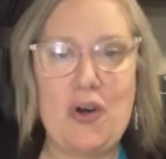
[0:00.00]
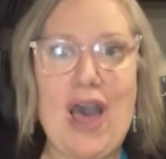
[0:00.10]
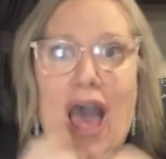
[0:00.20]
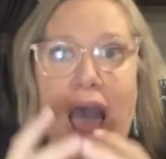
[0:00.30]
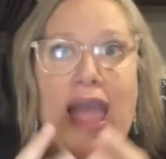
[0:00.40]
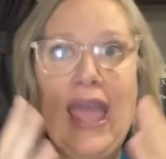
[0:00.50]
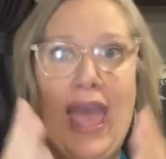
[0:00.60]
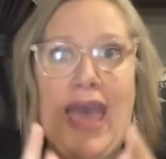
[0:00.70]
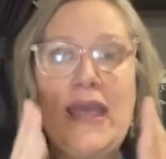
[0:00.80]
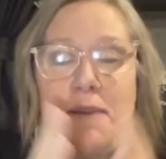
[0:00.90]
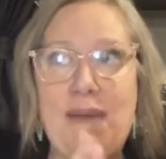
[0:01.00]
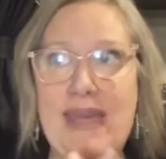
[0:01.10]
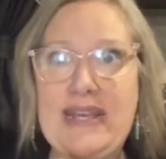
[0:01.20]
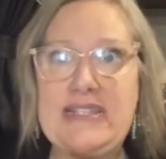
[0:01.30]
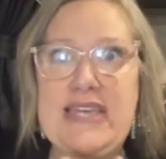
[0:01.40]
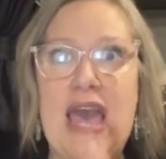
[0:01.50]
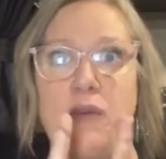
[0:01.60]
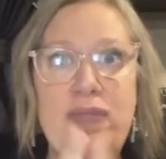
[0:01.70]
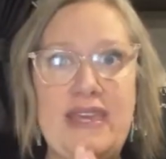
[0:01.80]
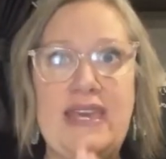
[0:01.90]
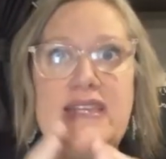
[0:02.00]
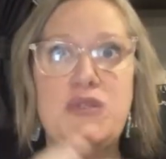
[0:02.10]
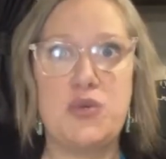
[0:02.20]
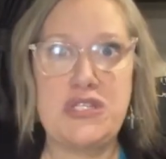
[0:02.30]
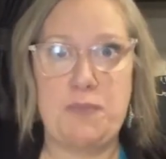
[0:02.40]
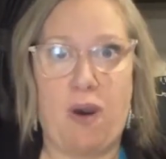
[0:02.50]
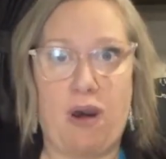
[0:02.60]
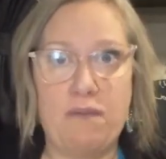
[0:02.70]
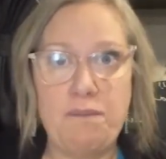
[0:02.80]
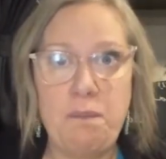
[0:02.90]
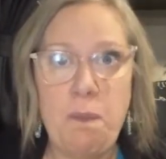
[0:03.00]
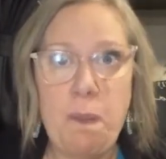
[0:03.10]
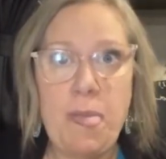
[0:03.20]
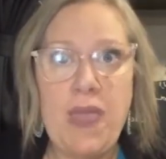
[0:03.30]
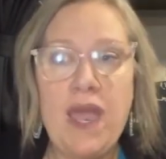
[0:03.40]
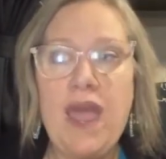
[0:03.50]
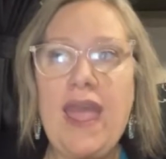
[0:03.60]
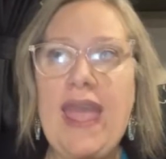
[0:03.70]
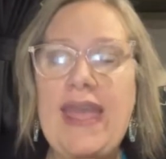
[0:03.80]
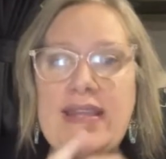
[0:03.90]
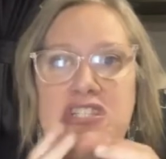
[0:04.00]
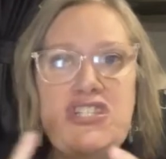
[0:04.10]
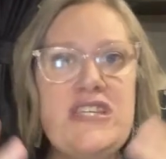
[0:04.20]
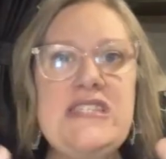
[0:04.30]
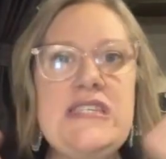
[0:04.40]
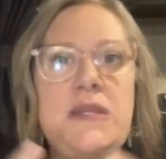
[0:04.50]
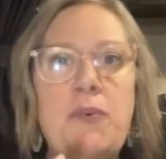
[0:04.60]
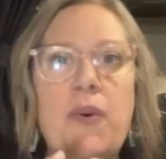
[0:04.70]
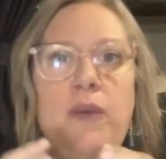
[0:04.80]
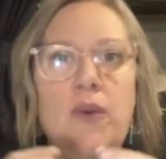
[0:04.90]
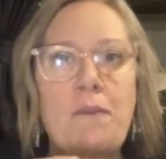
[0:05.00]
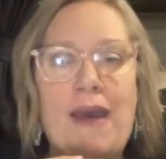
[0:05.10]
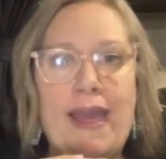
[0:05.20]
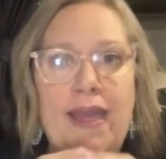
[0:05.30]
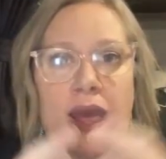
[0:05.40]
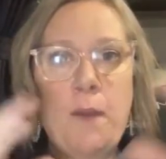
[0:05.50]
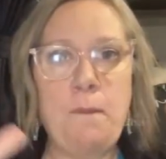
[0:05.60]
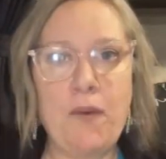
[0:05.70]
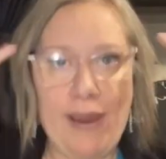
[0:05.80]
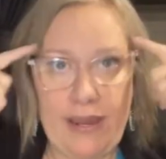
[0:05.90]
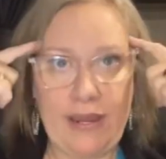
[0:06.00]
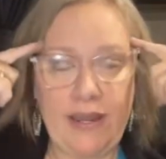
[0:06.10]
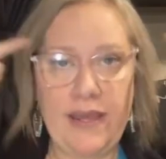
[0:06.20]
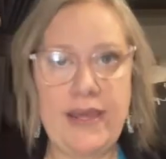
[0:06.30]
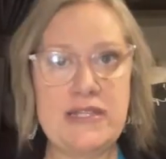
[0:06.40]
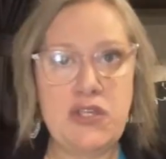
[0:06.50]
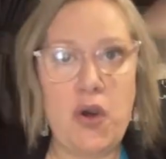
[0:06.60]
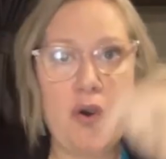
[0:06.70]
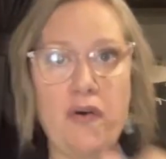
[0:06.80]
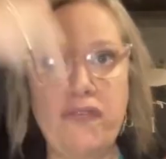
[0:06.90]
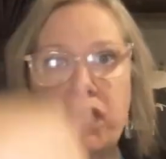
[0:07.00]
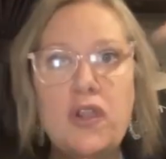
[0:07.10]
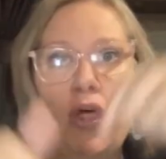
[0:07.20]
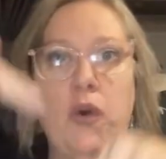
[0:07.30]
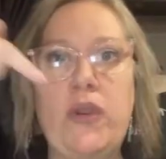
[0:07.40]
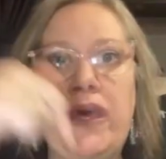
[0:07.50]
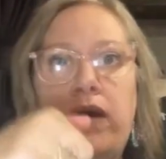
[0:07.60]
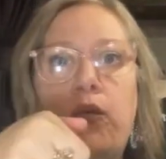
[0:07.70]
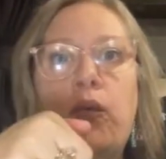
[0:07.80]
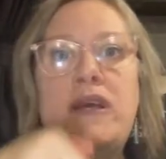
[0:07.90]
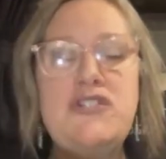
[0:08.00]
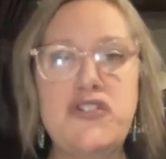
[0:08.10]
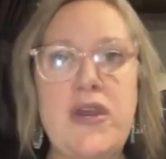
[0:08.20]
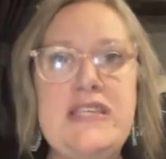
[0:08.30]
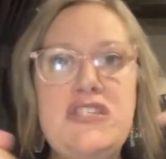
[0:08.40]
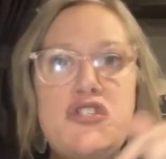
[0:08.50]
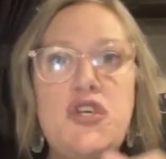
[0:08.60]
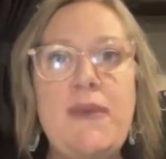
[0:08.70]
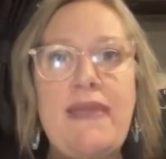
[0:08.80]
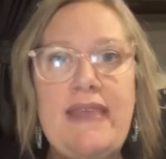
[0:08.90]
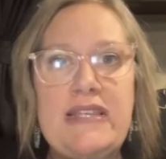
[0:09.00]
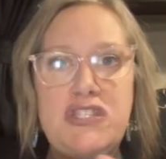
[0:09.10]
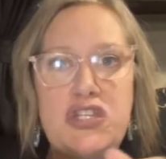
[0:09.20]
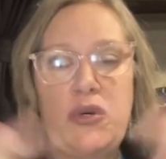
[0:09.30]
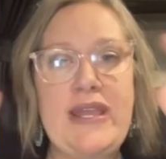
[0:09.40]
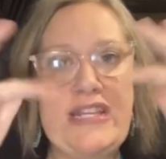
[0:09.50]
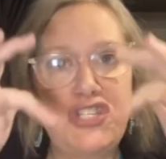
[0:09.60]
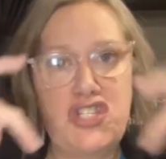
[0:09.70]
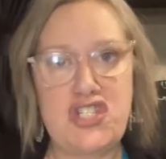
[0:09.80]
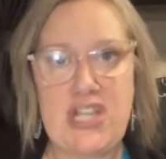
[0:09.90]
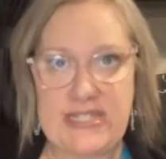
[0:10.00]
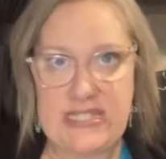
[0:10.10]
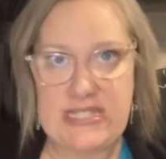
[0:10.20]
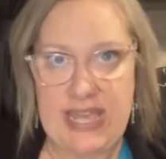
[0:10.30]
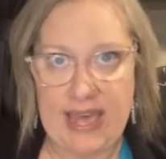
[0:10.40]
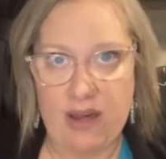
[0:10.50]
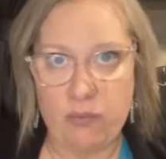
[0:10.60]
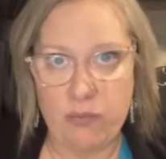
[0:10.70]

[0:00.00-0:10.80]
I had a panic attack when the kids were small. And it's just to the point where my brain gets overloaded with stress and too many things to do, and it shuts down.